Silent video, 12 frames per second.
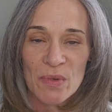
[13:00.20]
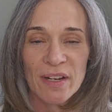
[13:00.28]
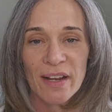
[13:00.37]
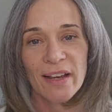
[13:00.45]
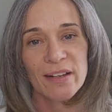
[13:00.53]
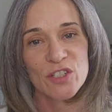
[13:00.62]
I
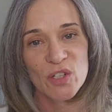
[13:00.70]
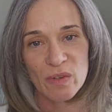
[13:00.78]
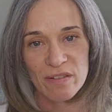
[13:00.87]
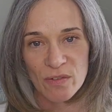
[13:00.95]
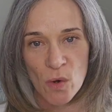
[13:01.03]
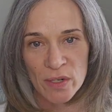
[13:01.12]
had to
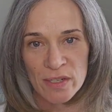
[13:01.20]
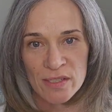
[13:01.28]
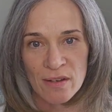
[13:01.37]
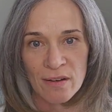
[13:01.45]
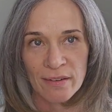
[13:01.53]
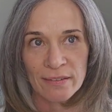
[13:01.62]
refocus
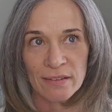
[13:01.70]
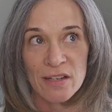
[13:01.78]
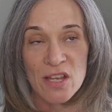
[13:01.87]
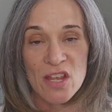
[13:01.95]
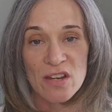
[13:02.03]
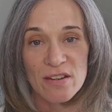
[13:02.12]
on
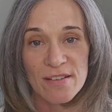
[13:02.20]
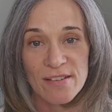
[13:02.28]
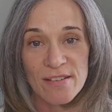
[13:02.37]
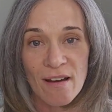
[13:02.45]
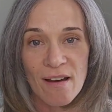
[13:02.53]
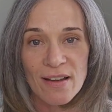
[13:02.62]

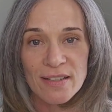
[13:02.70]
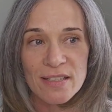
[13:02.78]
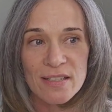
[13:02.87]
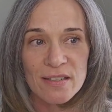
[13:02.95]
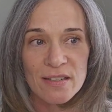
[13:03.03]
not